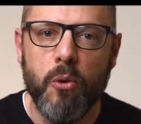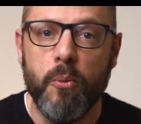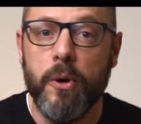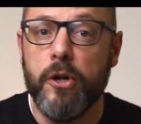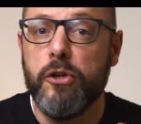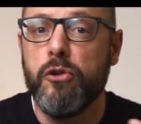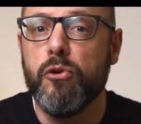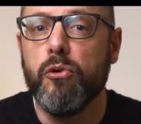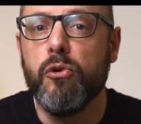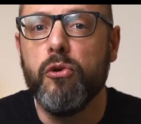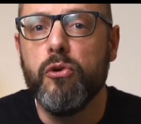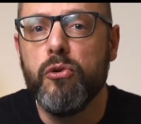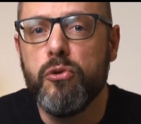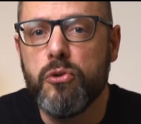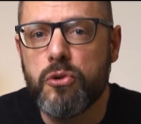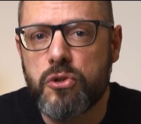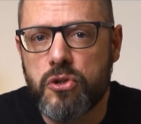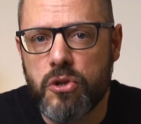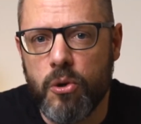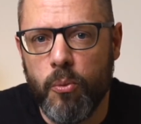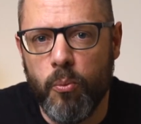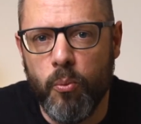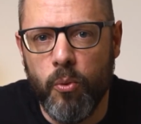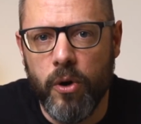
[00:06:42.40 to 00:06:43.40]
when you lose
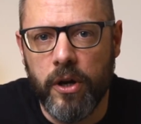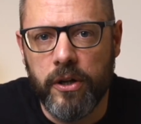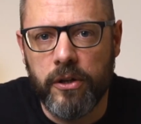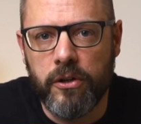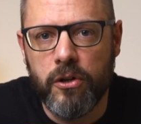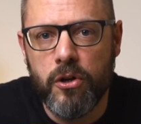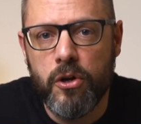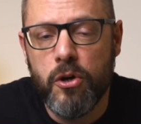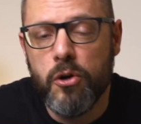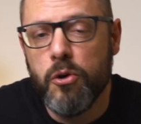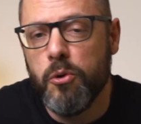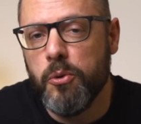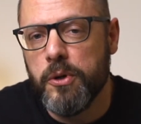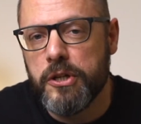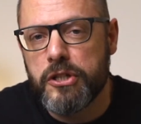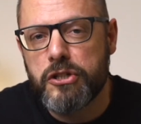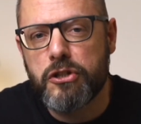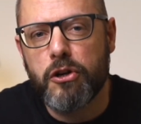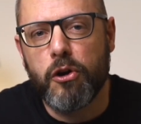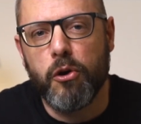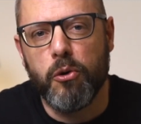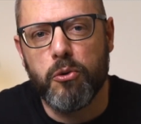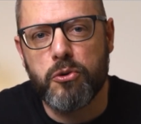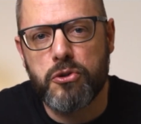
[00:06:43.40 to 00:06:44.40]
someone who is
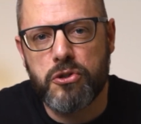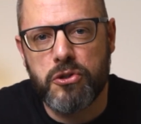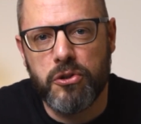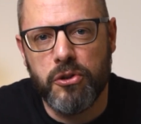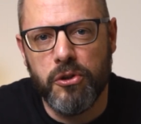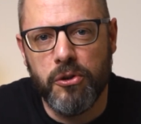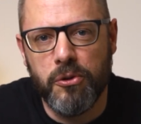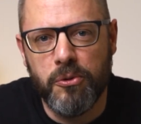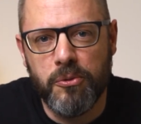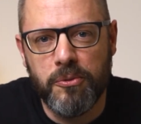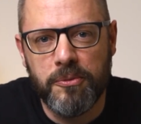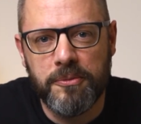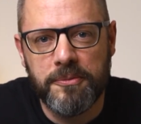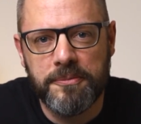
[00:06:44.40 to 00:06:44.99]
close to you.